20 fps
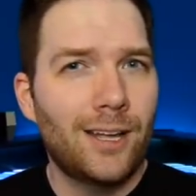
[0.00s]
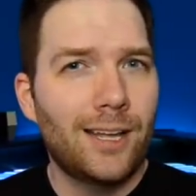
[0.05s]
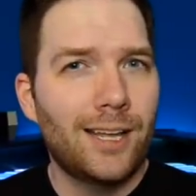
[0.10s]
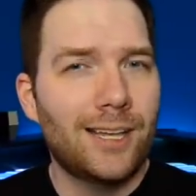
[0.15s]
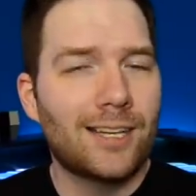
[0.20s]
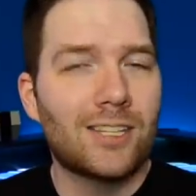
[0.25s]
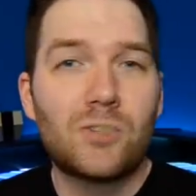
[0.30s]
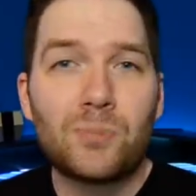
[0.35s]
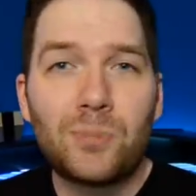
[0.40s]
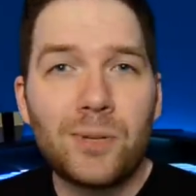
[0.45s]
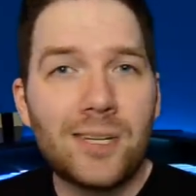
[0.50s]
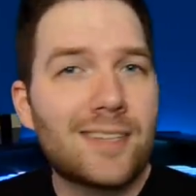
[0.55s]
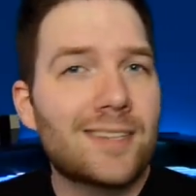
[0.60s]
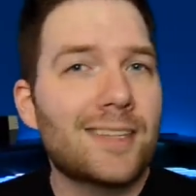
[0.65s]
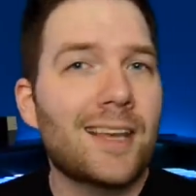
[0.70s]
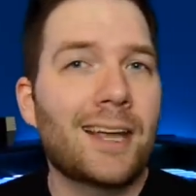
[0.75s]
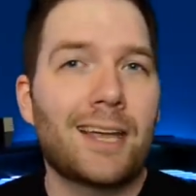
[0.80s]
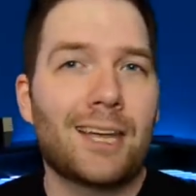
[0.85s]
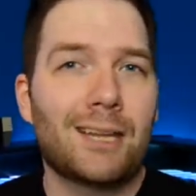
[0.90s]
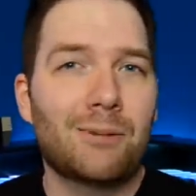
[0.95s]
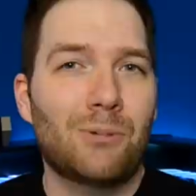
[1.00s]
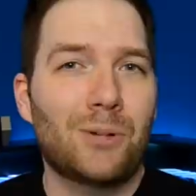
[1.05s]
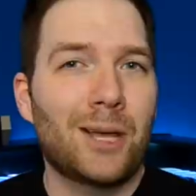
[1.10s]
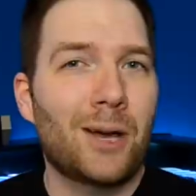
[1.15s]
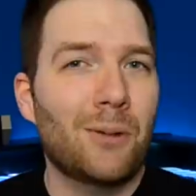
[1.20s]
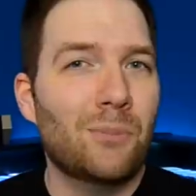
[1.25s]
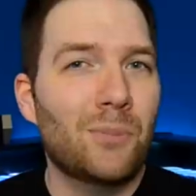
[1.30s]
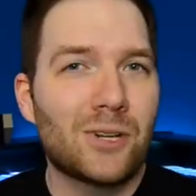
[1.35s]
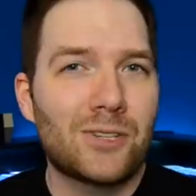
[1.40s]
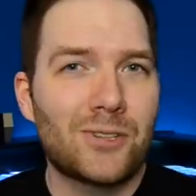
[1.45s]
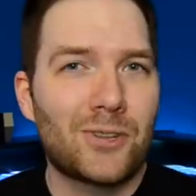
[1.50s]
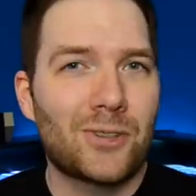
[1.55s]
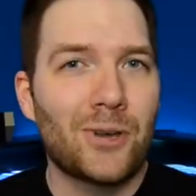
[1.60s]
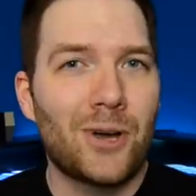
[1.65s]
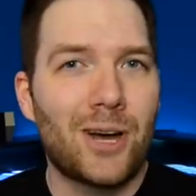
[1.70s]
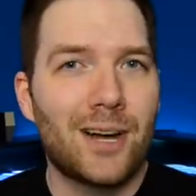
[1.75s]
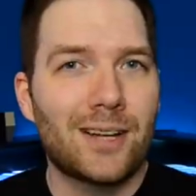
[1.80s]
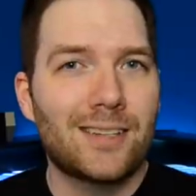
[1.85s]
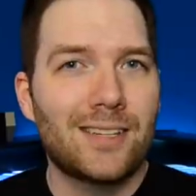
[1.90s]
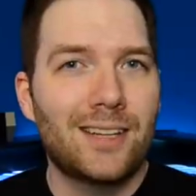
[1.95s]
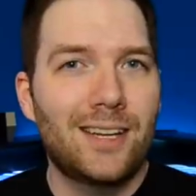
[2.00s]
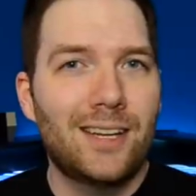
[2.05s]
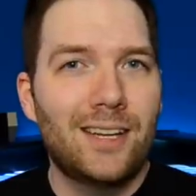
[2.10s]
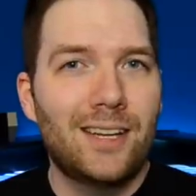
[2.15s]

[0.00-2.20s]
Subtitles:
in a split second without much thought.